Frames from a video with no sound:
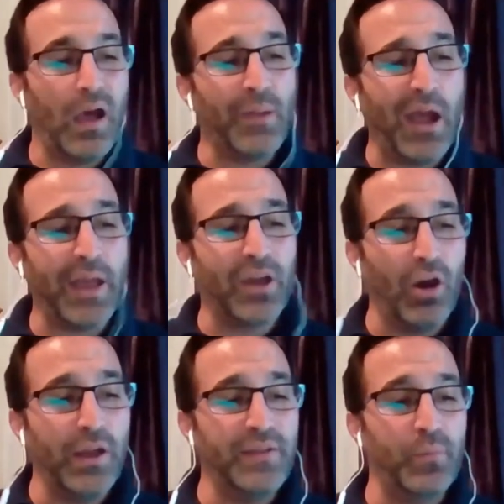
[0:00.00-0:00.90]
I, I
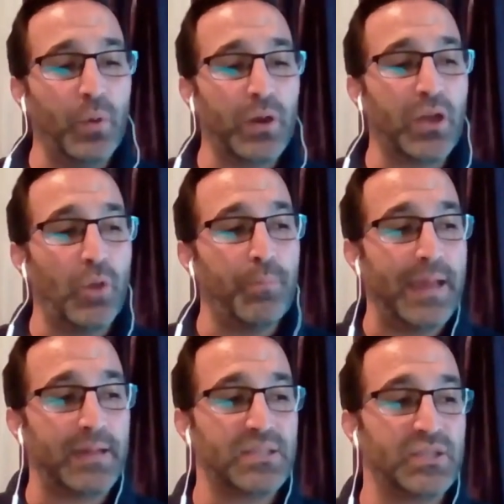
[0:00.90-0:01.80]
kind of want to go
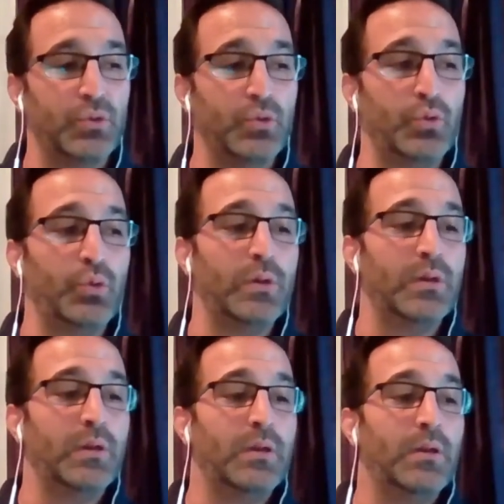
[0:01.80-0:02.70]
back to
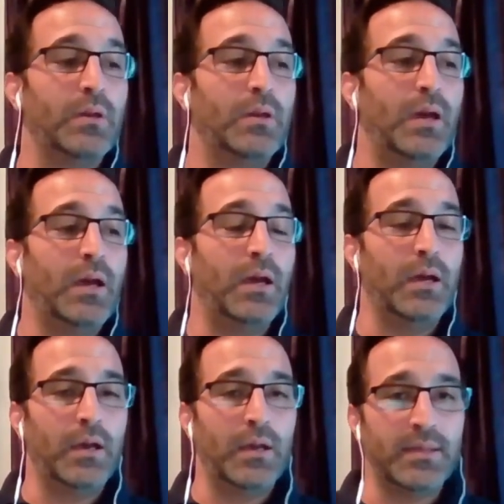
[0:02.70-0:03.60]

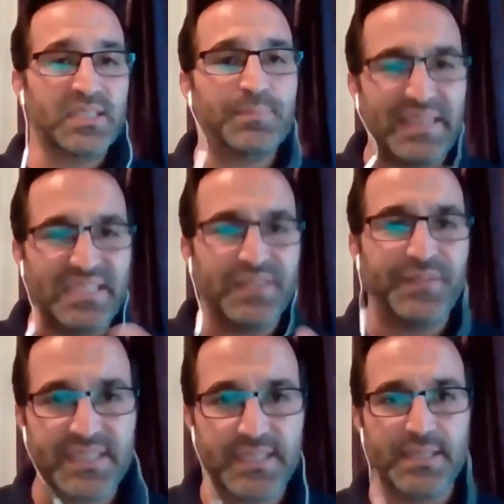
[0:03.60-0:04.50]
uh,
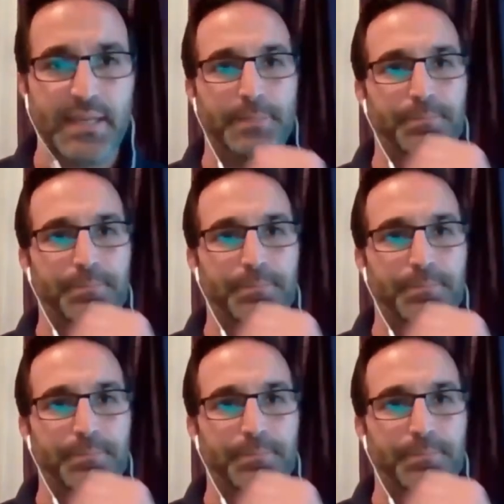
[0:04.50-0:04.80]
specificity.